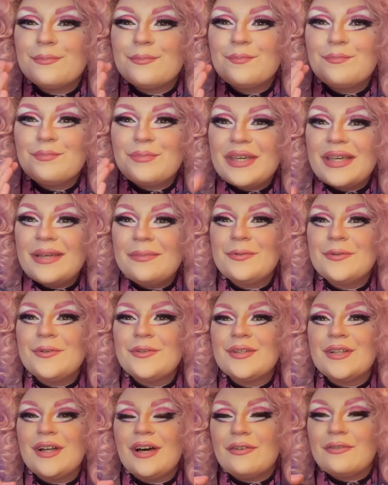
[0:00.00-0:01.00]

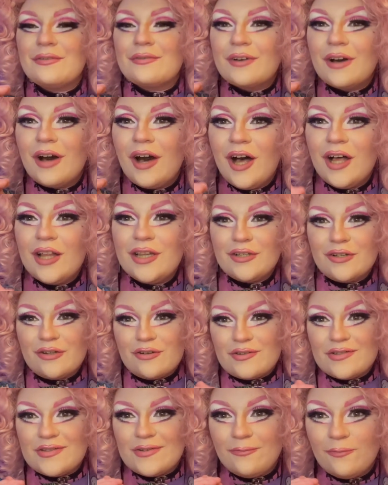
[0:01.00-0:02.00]
people of
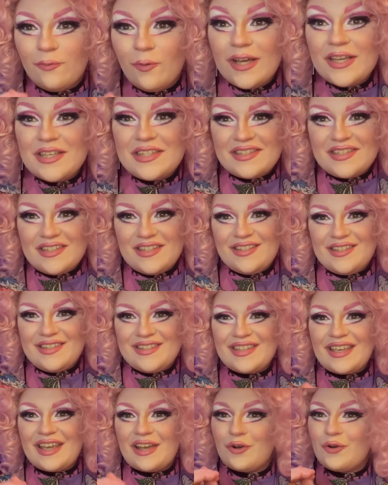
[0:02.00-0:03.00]
color's
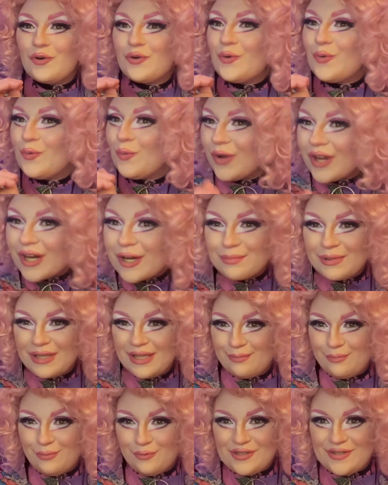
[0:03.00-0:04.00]
voices and queer
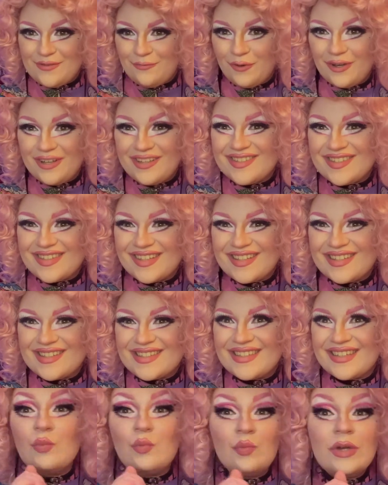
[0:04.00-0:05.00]
people's
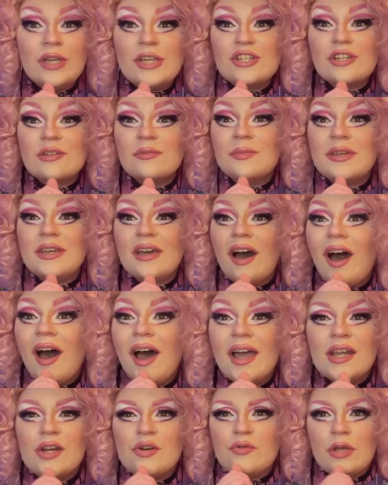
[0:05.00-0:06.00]
voices. We should be
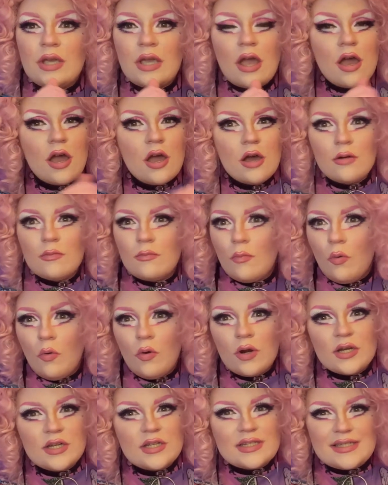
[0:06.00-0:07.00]
hiring
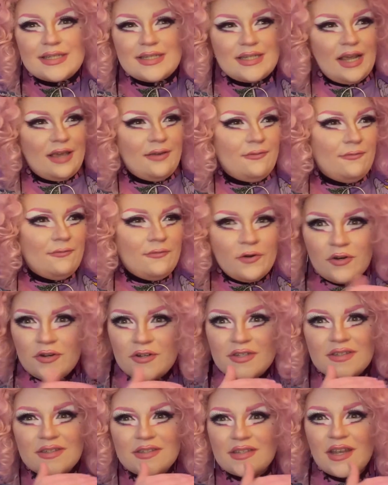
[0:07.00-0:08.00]
more
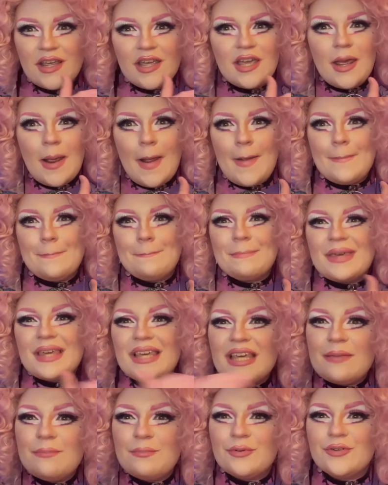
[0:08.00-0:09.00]
diverse
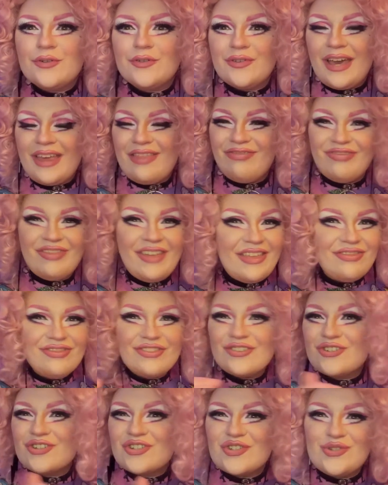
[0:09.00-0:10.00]
people and let
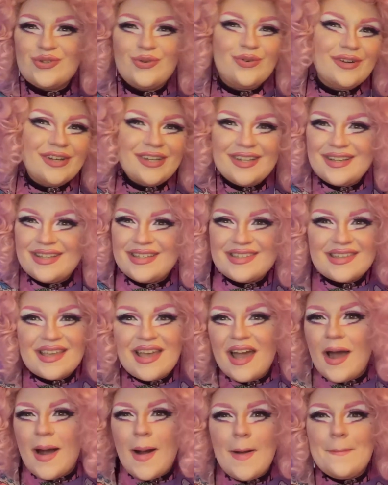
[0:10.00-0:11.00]
their stories
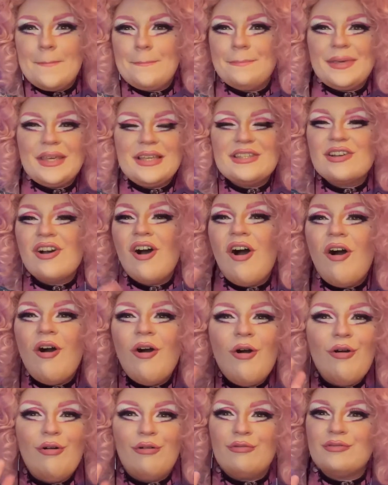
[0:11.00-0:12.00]
be
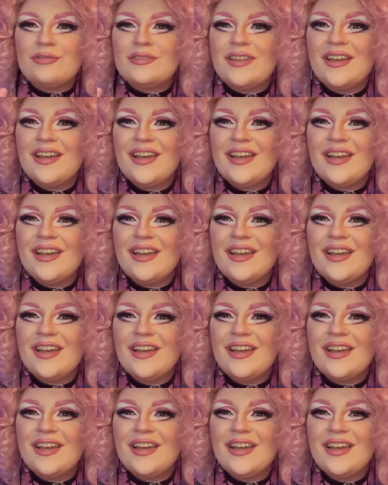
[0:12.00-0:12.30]
told